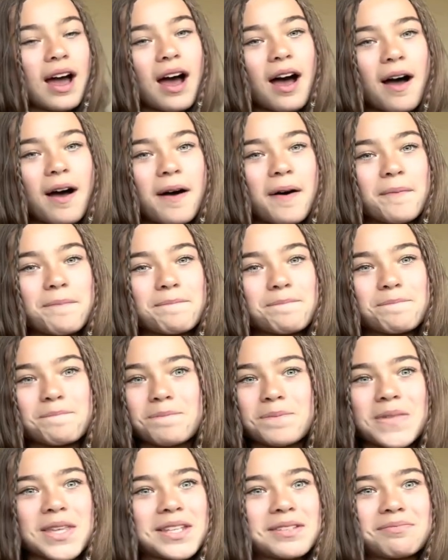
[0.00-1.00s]
Um,
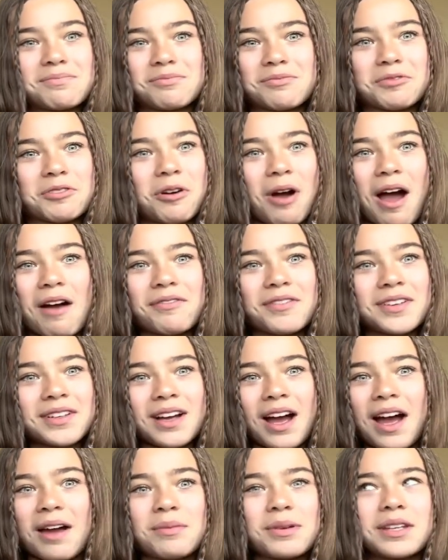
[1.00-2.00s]
the graphic,
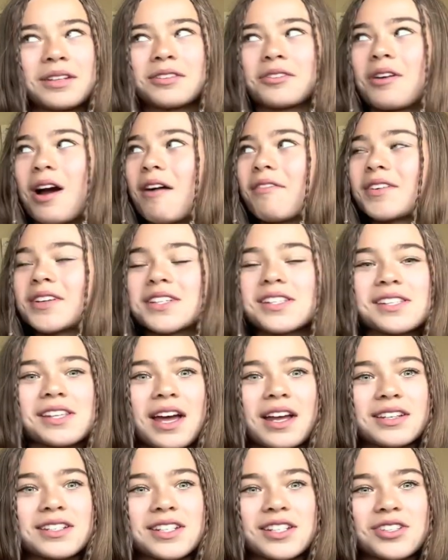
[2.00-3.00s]
I mean, graphic
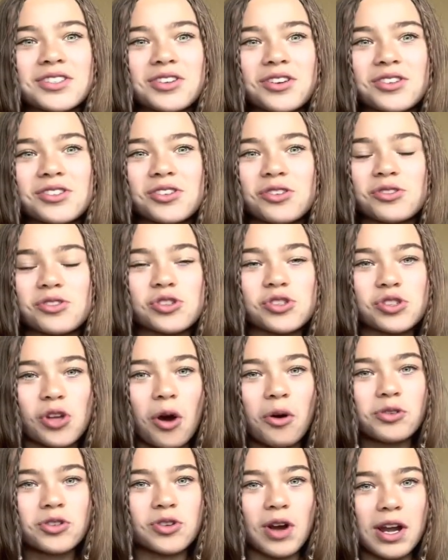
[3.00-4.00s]
design t-shirts are
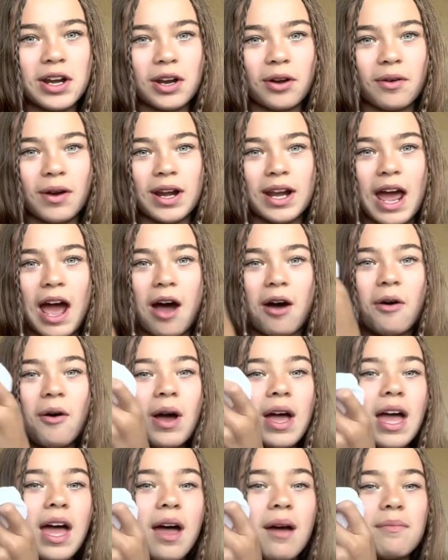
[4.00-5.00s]
so trending right now.
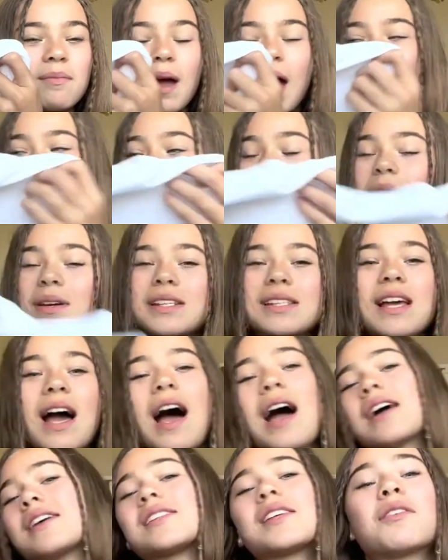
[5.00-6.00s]
But anyways,
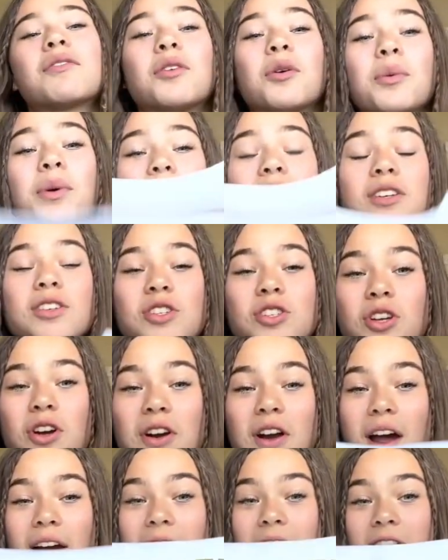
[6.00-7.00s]
guys, if you want this
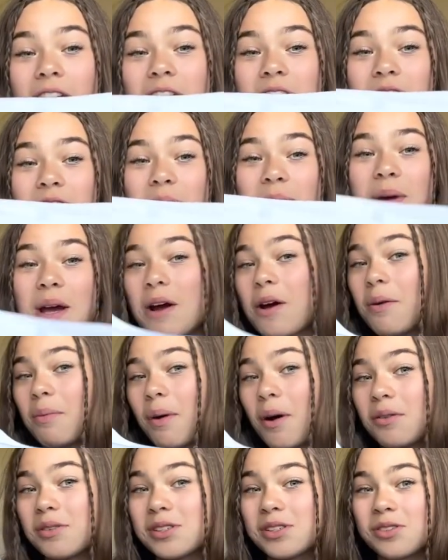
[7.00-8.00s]
shirt, I got it from
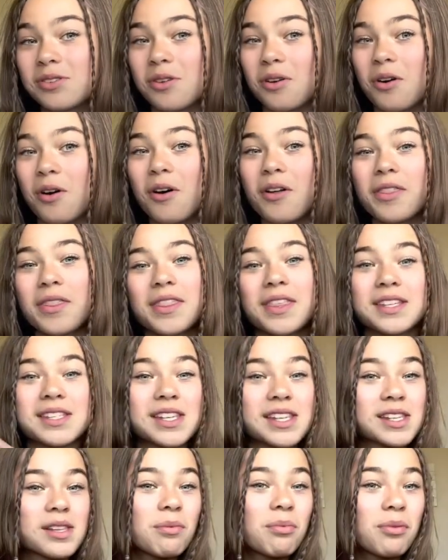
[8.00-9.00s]
Aéropostale. This
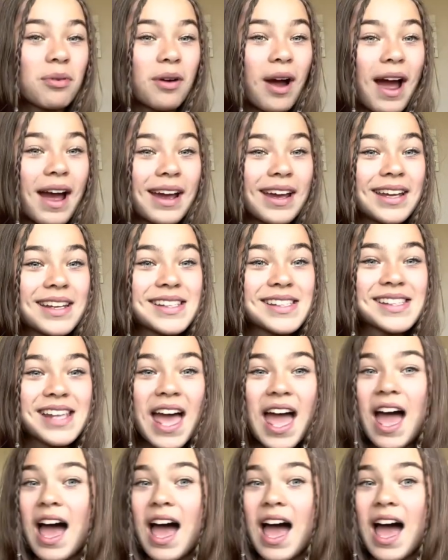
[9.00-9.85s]
is the price.